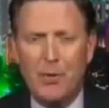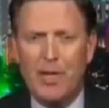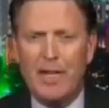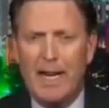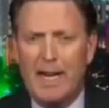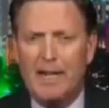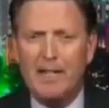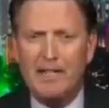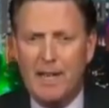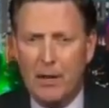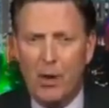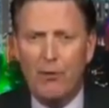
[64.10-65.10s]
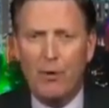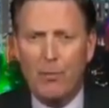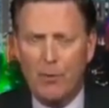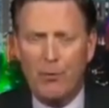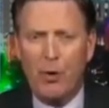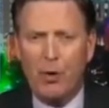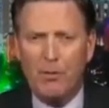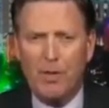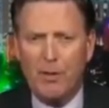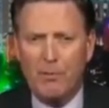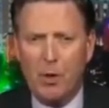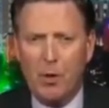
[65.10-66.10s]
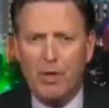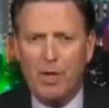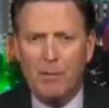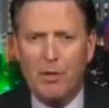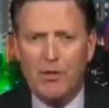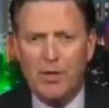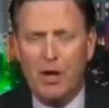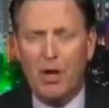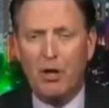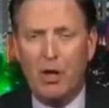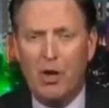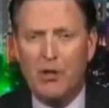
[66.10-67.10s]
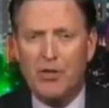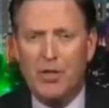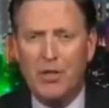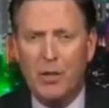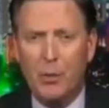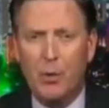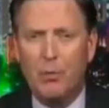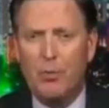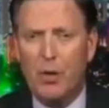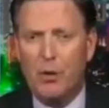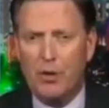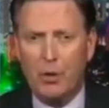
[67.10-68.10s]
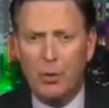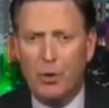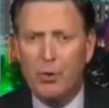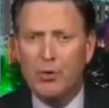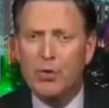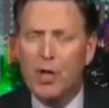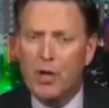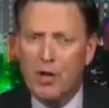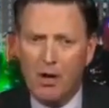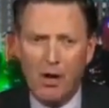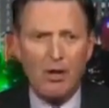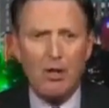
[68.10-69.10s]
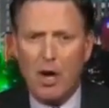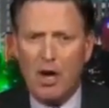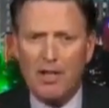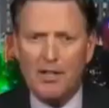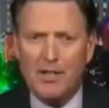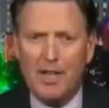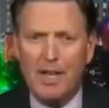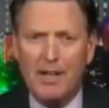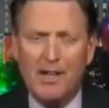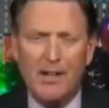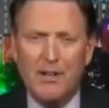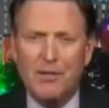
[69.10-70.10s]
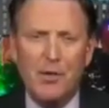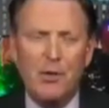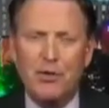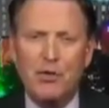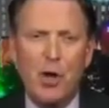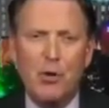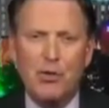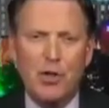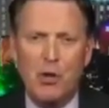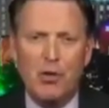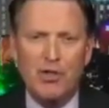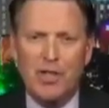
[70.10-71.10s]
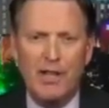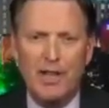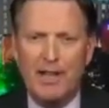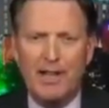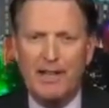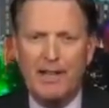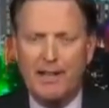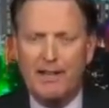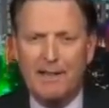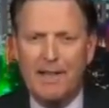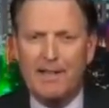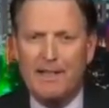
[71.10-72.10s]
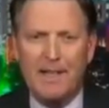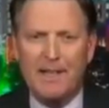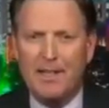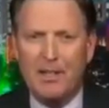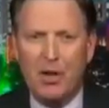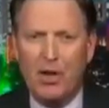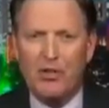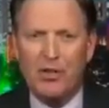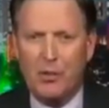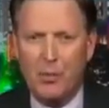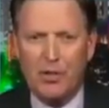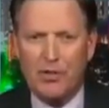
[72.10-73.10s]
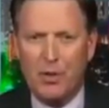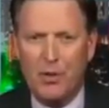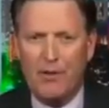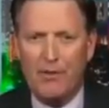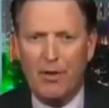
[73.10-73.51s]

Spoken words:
candidates that overperformed in the poll numbers are Carson, Rubio, and Cruz on caucus night. So there's no show to say that it dented Carson whatsoever.